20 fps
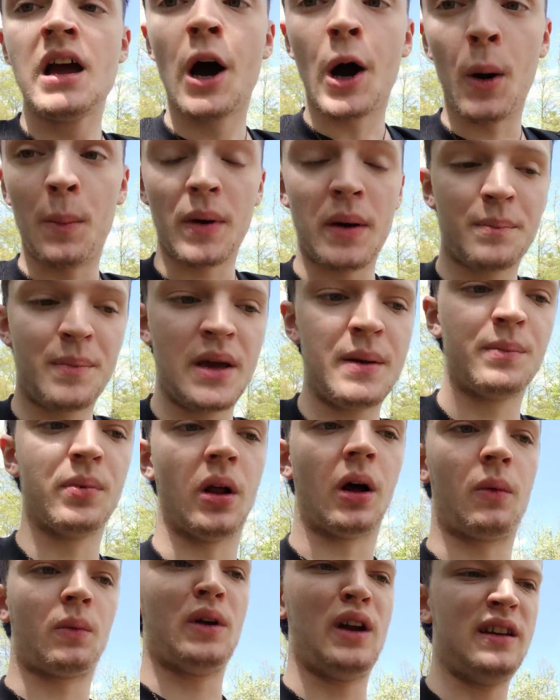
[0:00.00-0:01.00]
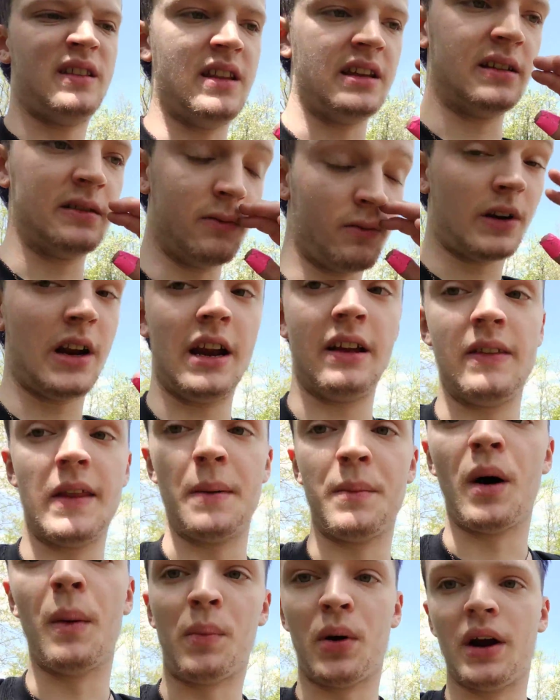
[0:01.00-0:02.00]
hoping people are reading
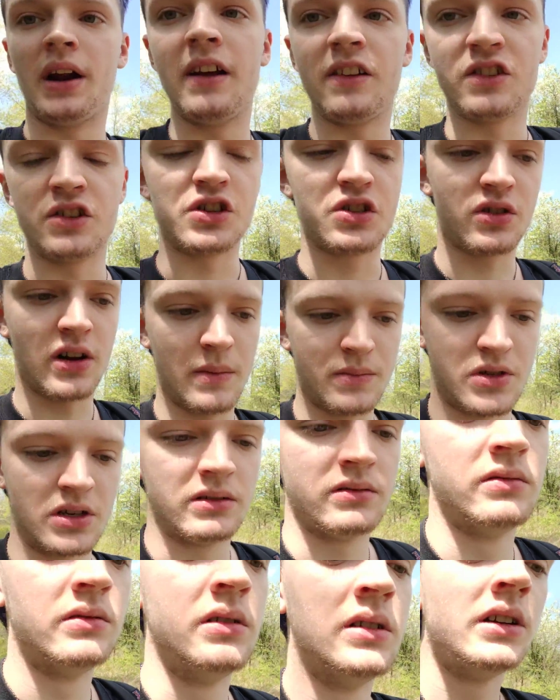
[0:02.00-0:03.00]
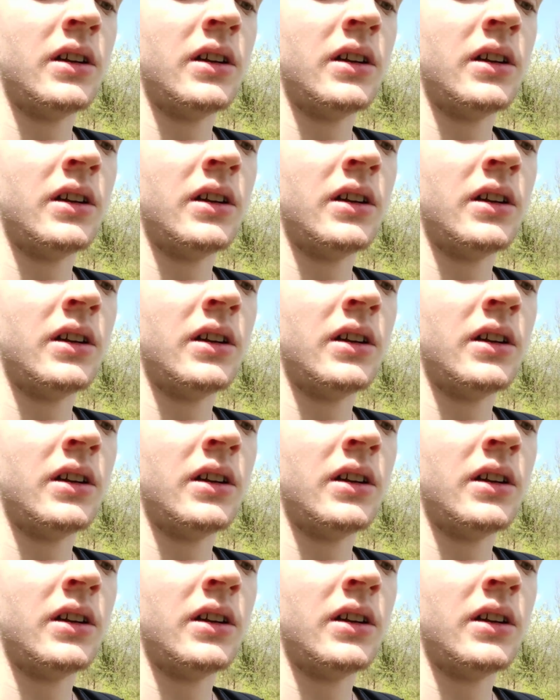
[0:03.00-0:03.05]
them. I'll put it in the description.